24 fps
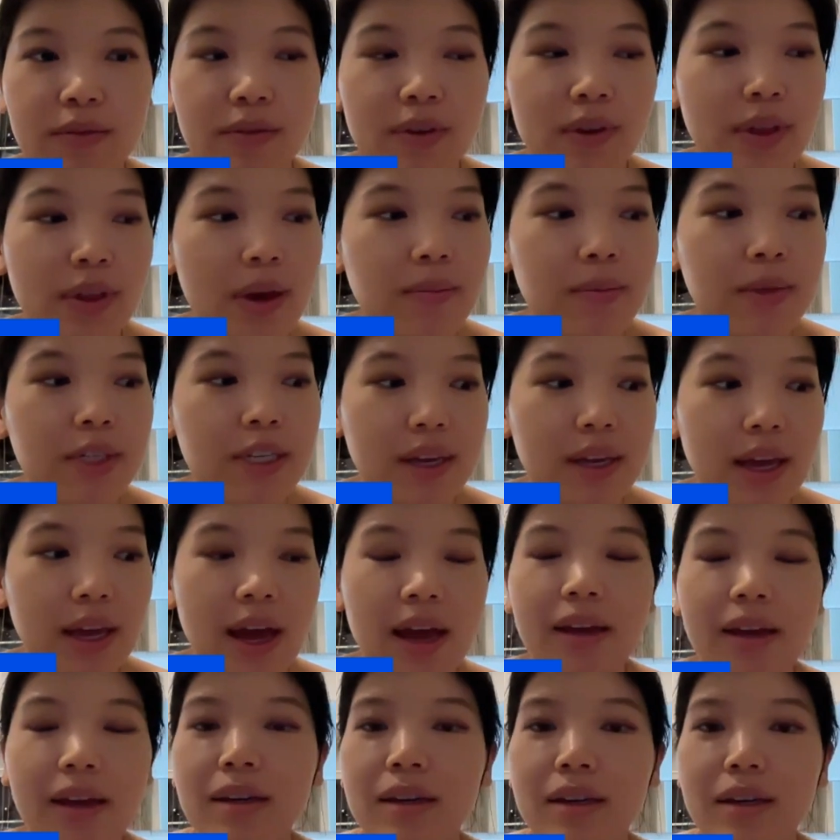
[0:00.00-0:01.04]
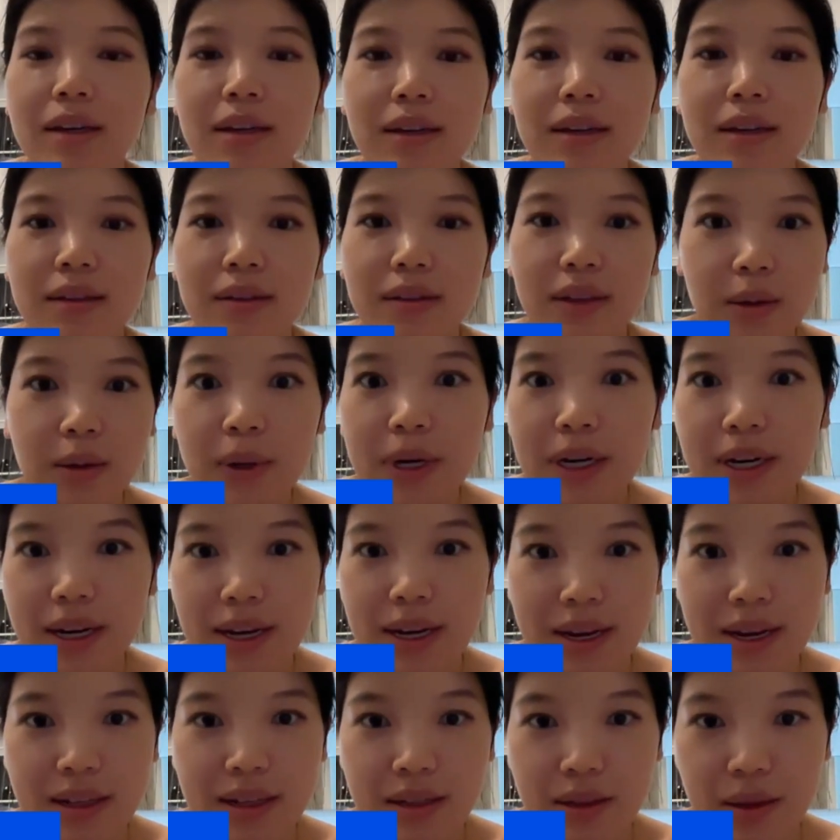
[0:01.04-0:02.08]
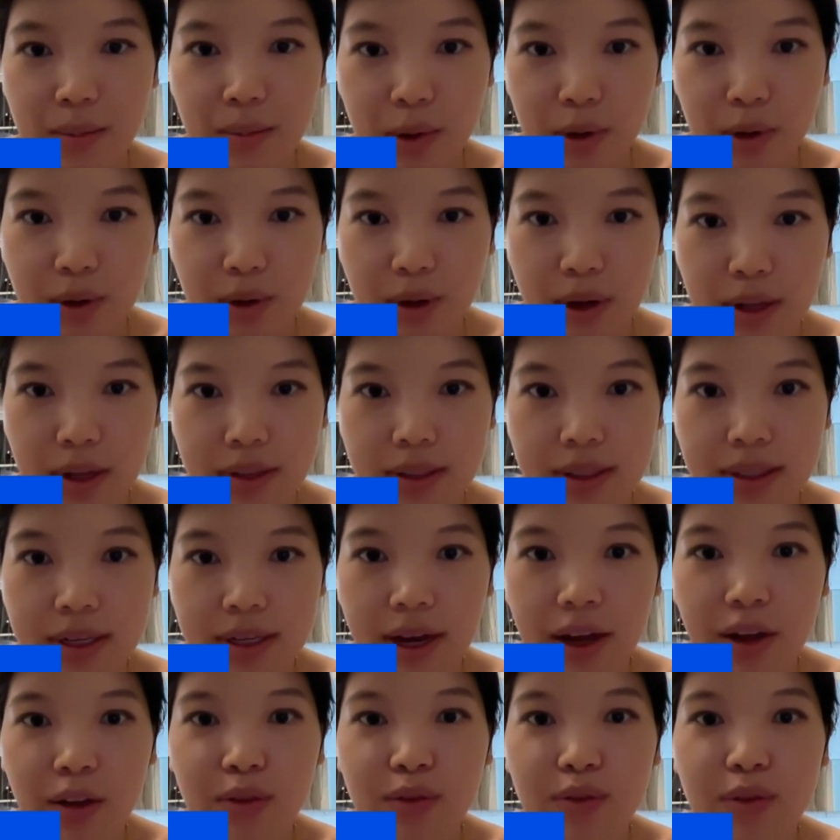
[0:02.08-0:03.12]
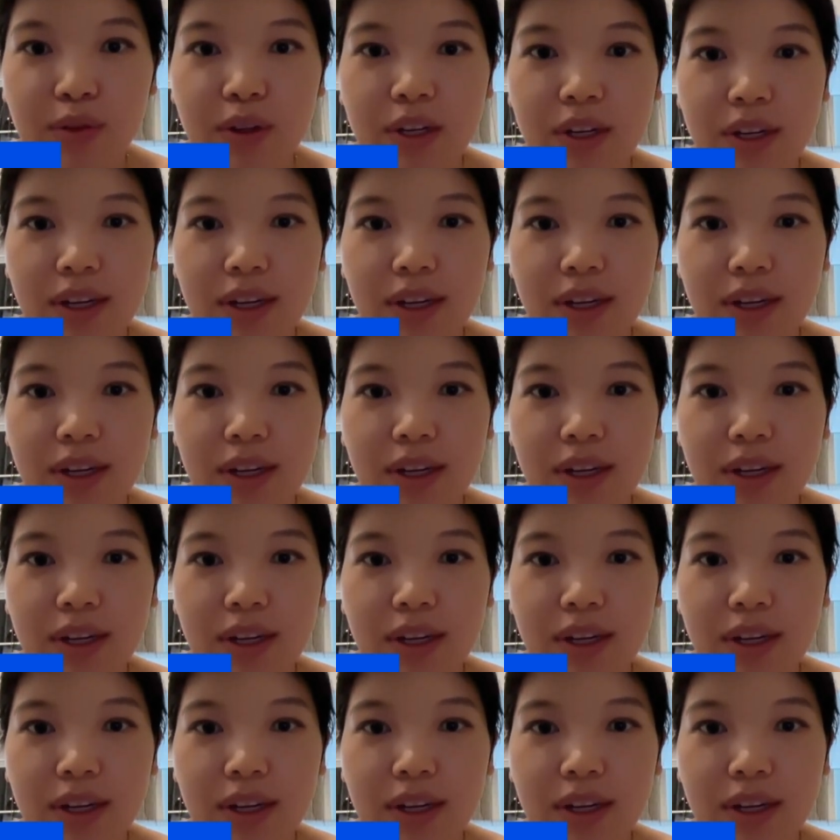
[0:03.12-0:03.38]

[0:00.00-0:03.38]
for them to get liquidity into the protocol itself.